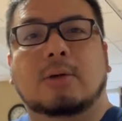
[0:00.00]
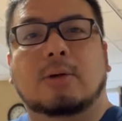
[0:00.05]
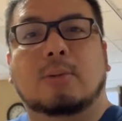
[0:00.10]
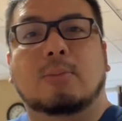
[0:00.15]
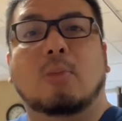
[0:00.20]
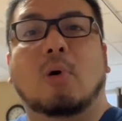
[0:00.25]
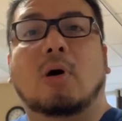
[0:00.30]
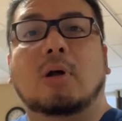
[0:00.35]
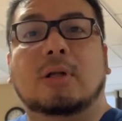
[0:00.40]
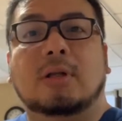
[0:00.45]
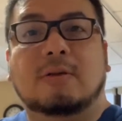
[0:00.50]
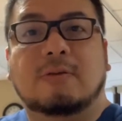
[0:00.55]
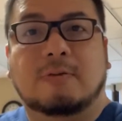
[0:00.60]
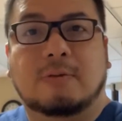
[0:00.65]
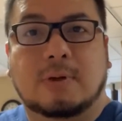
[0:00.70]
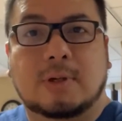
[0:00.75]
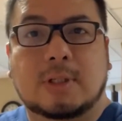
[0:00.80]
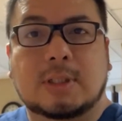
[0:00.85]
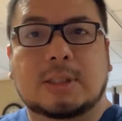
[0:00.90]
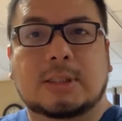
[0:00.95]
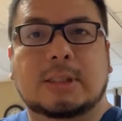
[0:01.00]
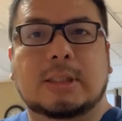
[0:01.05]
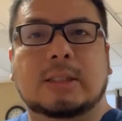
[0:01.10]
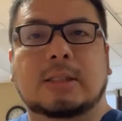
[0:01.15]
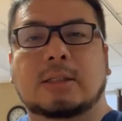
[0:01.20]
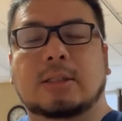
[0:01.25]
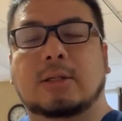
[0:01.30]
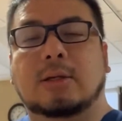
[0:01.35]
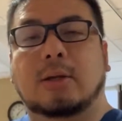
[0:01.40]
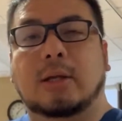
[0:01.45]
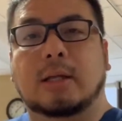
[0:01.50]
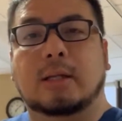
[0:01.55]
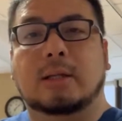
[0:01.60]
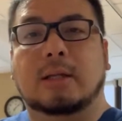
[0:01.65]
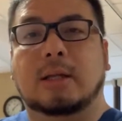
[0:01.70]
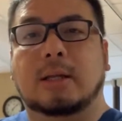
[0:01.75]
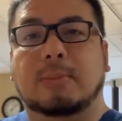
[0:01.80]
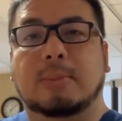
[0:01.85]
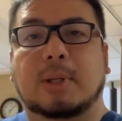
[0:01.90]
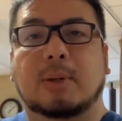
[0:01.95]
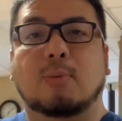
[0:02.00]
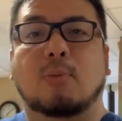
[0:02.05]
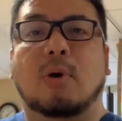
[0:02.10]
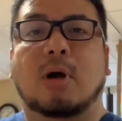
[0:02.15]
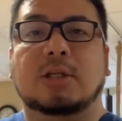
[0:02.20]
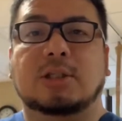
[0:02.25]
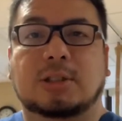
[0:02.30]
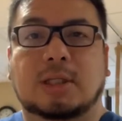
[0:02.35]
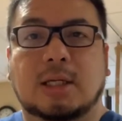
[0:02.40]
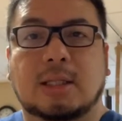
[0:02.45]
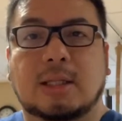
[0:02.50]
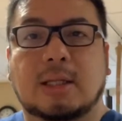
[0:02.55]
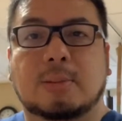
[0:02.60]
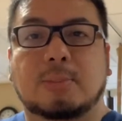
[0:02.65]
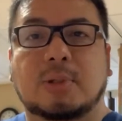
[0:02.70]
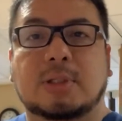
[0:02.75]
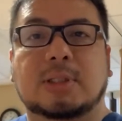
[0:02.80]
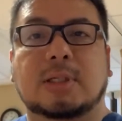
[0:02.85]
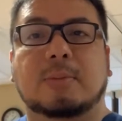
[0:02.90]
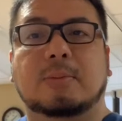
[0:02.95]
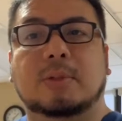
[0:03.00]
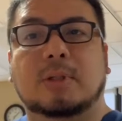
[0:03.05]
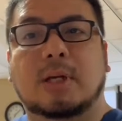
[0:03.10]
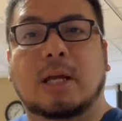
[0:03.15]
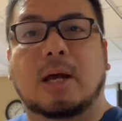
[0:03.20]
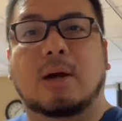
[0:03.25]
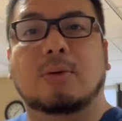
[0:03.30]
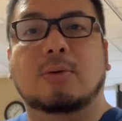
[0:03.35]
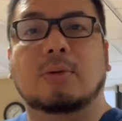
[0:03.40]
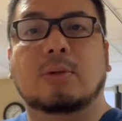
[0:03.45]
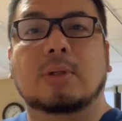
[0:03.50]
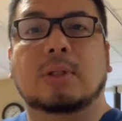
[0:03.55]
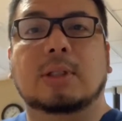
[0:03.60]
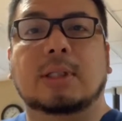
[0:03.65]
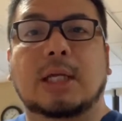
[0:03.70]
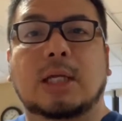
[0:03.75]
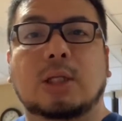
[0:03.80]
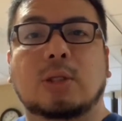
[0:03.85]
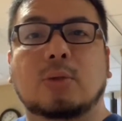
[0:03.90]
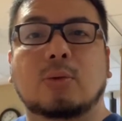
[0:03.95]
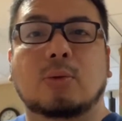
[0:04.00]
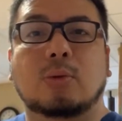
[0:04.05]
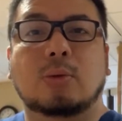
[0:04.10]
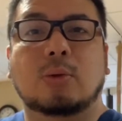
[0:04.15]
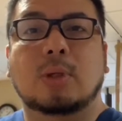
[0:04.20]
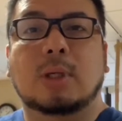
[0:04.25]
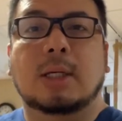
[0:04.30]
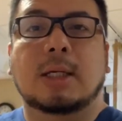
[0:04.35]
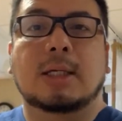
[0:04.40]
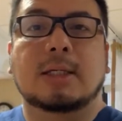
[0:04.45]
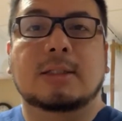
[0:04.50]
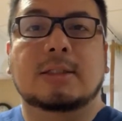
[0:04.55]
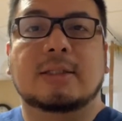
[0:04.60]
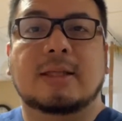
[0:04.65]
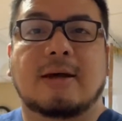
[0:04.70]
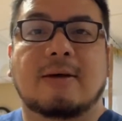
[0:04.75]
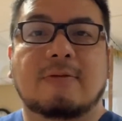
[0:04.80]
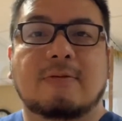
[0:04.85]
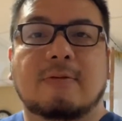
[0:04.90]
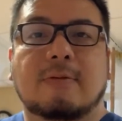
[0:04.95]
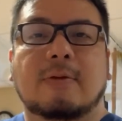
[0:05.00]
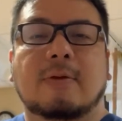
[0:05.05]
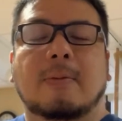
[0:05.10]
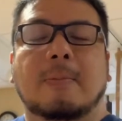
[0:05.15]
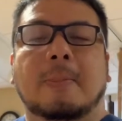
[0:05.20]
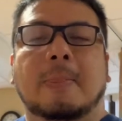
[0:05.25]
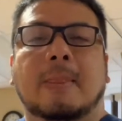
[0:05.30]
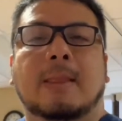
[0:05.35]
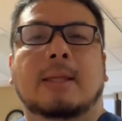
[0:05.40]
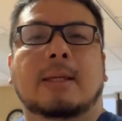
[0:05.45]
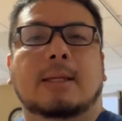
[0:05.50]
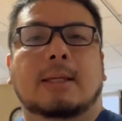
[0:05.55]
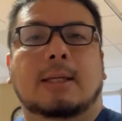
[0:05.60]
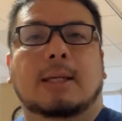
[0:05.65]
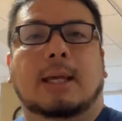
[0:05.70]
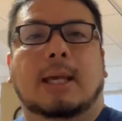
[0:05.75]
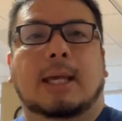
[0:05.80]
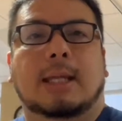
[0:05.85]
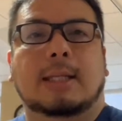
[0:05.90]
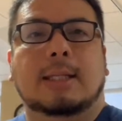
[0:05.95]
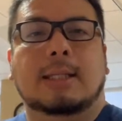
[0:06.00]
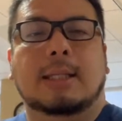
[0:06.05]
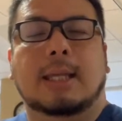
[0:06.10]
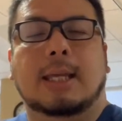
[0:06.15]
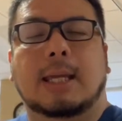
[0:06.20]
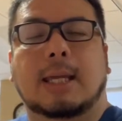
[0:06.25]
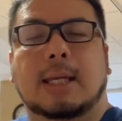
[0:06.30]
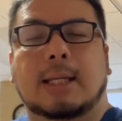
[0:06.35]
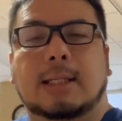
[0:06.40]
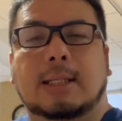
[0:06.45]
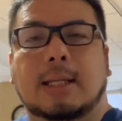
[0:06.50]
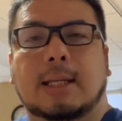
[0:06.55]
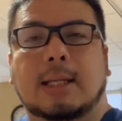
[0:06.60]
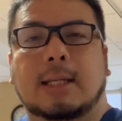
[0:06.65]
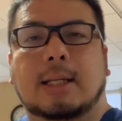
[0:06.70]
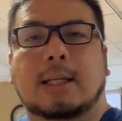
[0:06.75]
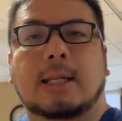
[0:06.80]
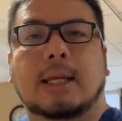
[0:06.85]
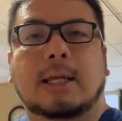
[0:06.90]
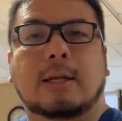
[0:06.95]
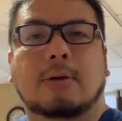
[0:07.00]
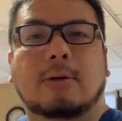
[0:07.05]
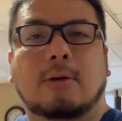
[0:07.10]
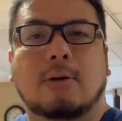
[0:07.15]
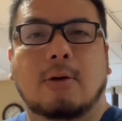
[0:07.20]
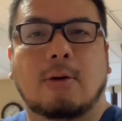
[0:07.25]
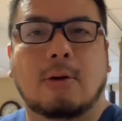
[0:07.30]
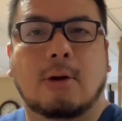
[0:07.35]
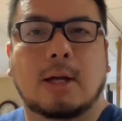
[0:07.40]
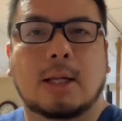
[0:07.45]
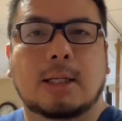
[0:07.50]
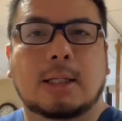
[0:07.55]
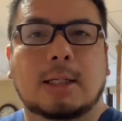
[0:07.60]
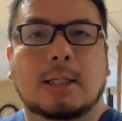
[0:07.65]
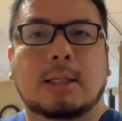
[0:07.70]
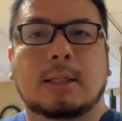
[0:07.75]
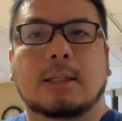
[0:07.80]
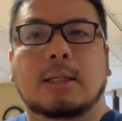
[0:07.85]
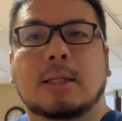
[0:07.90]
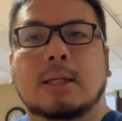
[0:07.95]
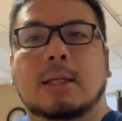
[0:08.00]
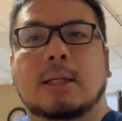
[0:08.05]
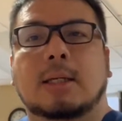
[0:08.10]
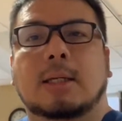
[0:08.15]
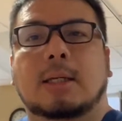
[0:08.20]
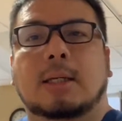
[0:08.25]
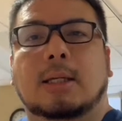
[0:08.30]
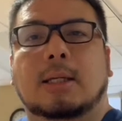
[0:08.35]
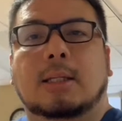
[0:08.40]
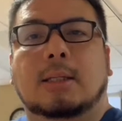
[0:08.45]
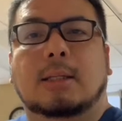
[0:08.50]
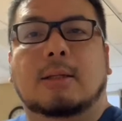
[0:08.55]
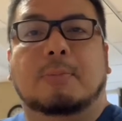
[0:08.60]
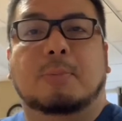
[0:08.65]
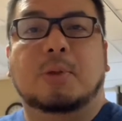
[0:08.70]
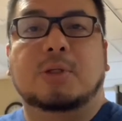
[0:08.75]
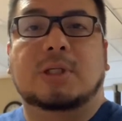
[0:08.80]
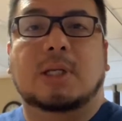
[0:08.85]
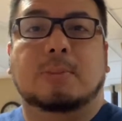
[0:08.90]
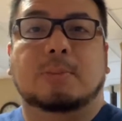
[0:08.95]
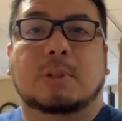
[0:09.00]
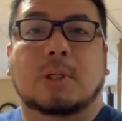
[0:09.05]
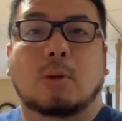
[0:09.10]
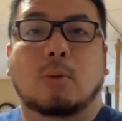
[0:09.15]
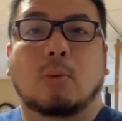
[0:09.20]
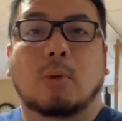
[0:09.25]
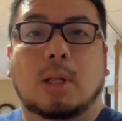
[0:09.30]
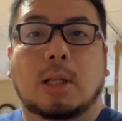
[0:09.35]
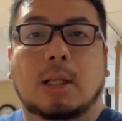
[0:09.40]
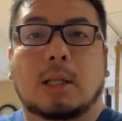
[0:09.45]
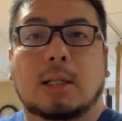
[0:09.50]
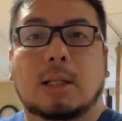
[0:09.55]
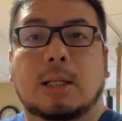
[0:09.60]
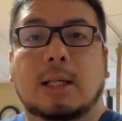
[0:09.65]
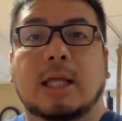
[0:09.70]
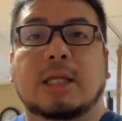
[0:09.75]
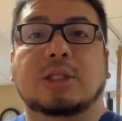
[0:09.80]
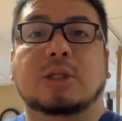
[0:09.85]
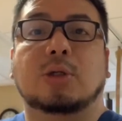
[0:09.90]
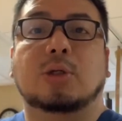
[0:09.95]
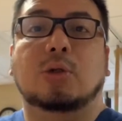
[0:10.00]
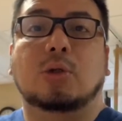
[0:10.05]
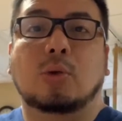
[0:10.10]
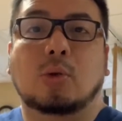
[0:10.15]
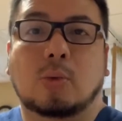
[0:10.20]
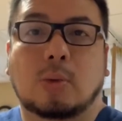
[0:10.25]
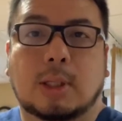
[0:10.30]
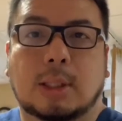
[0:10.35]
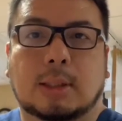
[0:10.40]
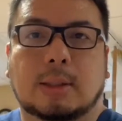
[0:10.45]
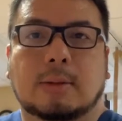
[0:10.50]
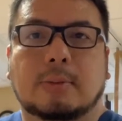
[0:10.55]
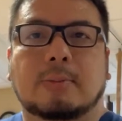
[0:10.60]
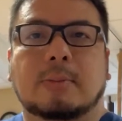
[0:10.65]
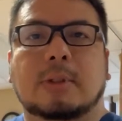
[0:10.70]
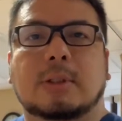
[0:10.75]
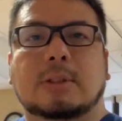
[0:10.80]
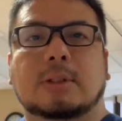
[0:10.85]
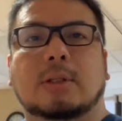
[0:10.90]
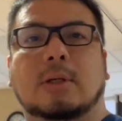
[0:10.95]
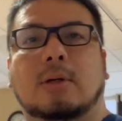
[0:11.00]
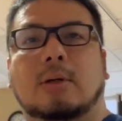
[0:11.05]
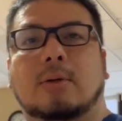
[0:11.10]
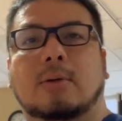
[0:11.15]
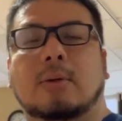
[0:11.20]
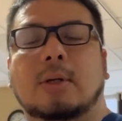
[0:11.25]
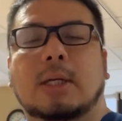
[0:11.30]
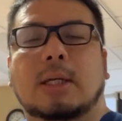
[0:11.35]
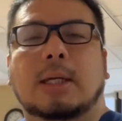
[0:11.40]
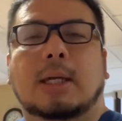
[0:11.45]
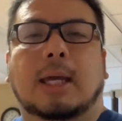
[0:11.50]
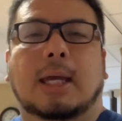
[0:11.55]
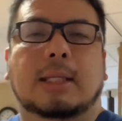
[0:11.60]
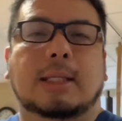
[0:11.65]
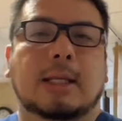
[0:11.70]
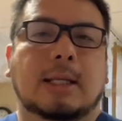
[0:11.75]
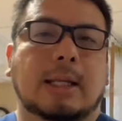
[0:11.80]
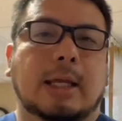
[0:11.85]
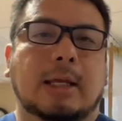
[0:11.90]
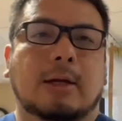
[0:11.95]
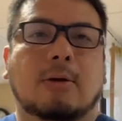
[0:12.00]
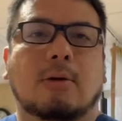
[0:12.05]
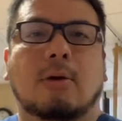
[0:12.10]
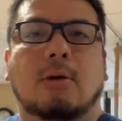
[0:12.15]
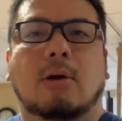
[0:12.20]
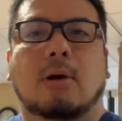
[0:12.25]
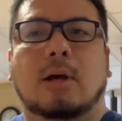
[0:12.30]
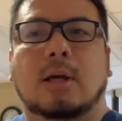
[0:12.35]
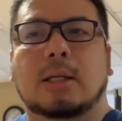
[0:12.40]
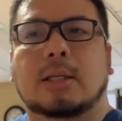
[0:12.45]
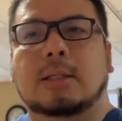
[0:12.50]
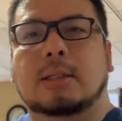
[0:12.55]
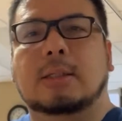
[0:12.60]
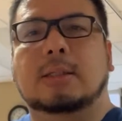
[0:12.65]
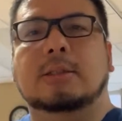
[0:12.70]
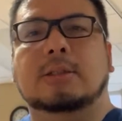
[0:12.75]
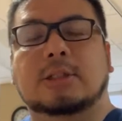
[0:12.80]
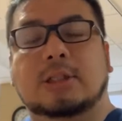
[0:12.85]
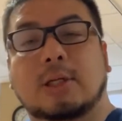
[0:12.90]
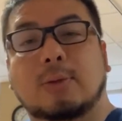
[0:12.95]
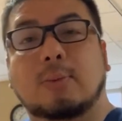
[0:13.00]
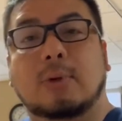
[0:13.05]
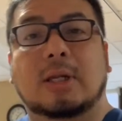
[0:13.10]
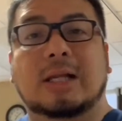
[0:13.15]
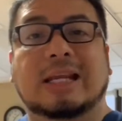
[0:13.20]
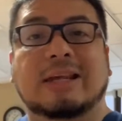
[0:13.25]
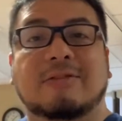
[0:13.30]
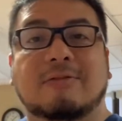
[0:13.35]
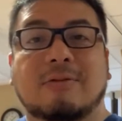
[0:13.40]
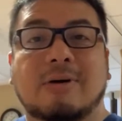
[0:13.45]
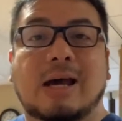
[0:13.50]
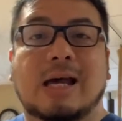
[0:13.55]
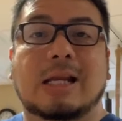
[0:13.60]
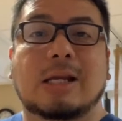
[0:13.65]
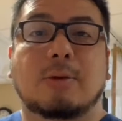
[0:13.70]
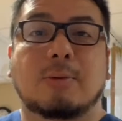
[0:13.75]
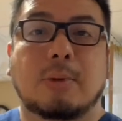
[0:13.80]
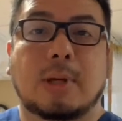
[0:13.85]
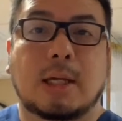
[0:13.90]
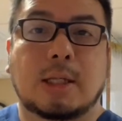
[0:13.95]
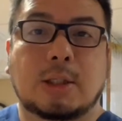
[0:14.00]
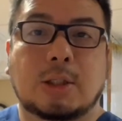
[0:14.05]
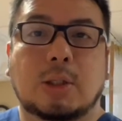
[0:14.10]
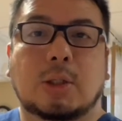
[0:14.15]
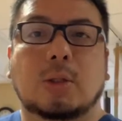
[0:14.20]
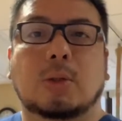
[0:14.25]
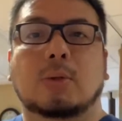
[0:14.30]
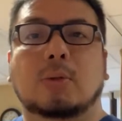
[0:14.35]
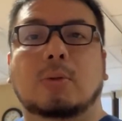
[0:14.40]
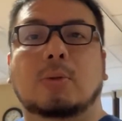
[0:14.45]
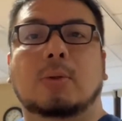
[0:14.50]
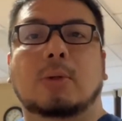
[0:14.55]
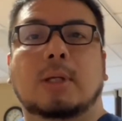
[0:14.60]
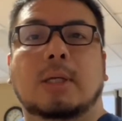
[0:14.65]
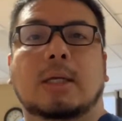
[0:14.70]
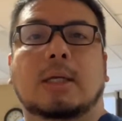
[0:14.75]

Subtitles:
model first. You're gonna be watching that preceptor, how they do stuff, and then later on the preceptor will let you do it. So, and then later on she will evaluate you